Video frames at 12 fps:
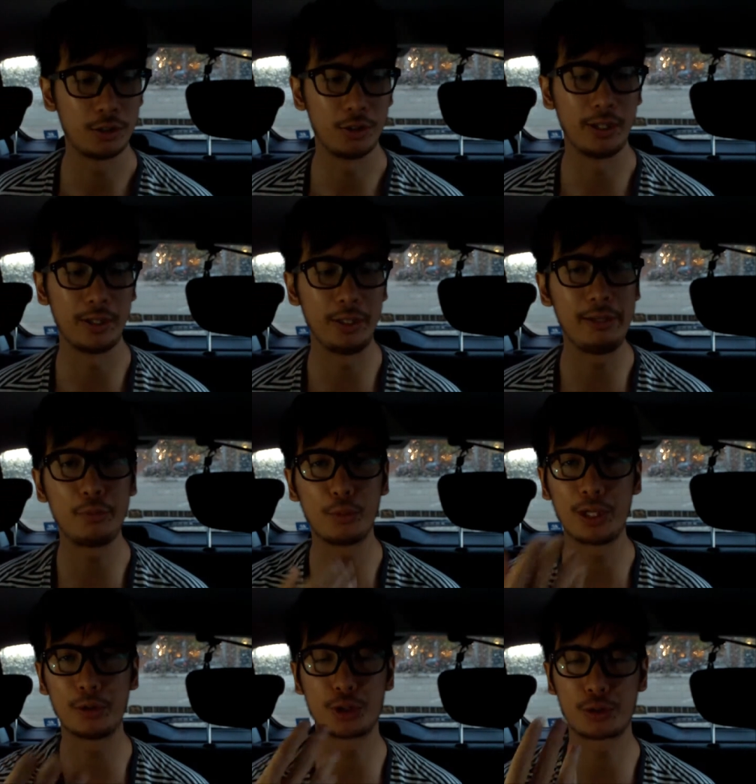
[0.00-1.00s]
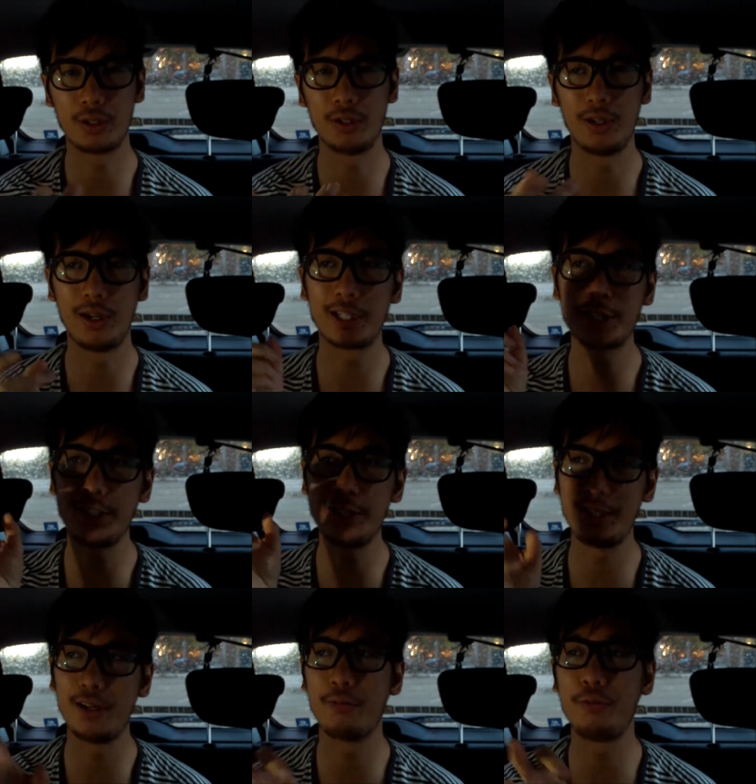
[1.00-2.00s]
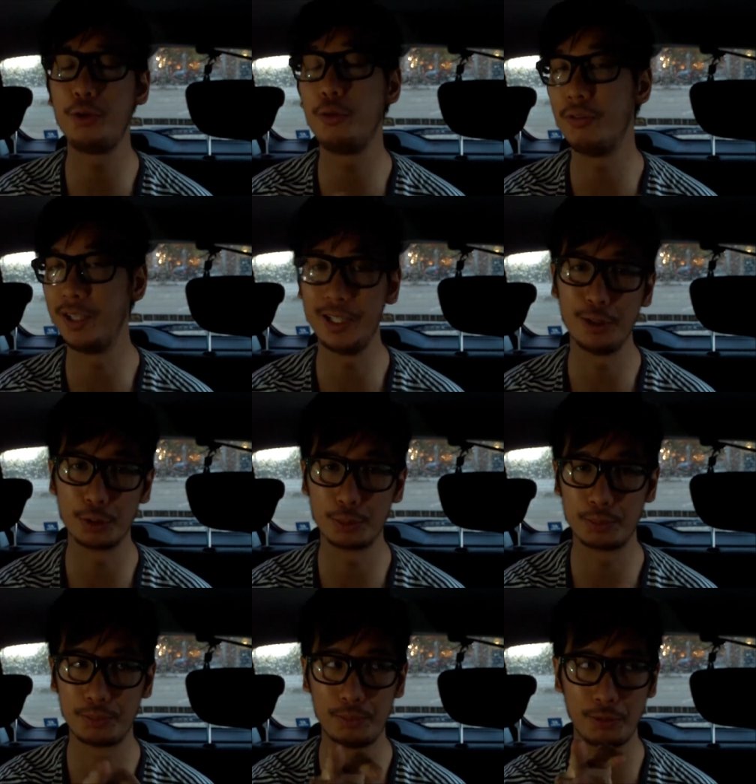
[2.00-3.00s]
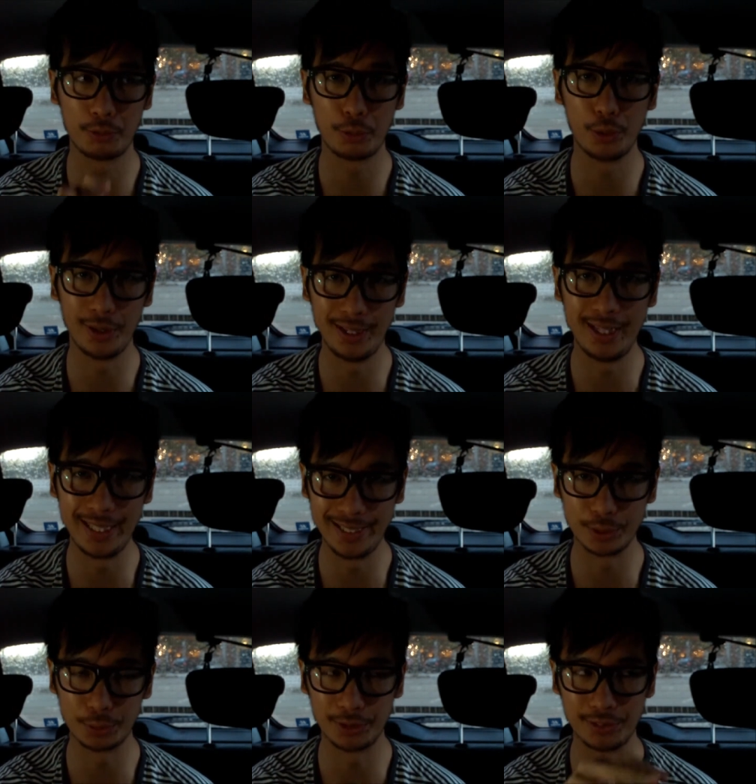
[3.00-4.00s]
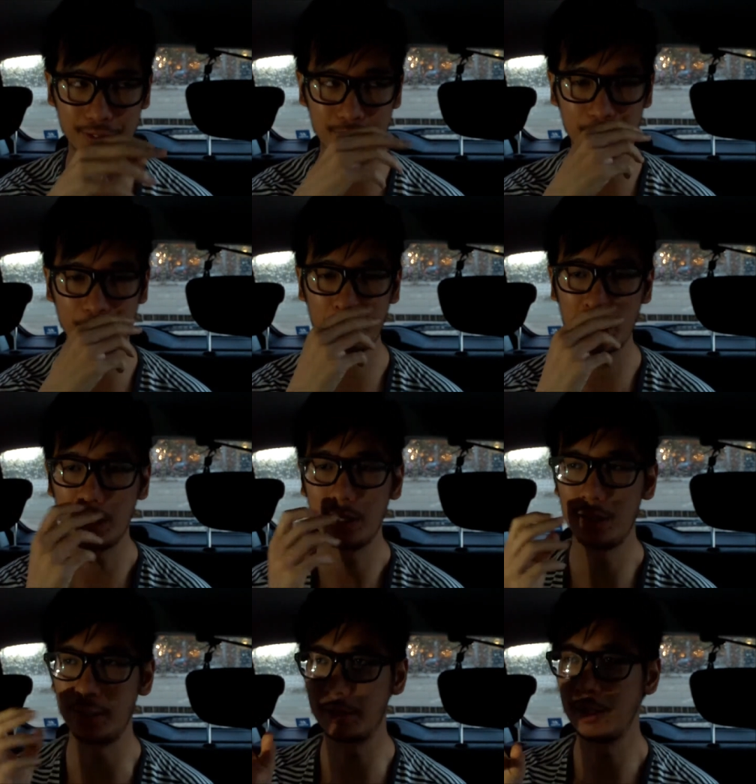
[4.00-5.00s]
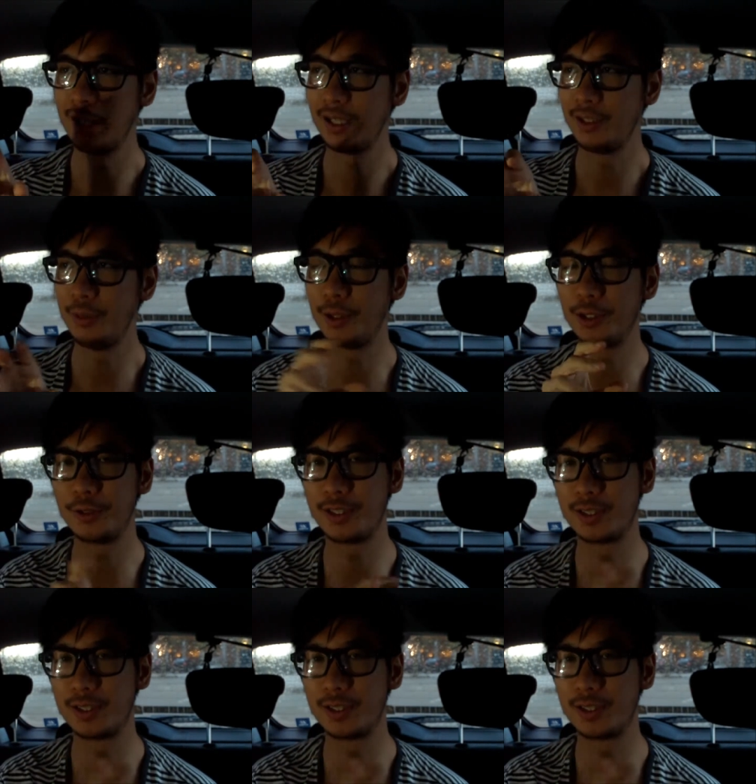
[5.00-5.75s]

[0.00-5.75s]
So like even when I was, I actually did a few videos before these ones. Like you might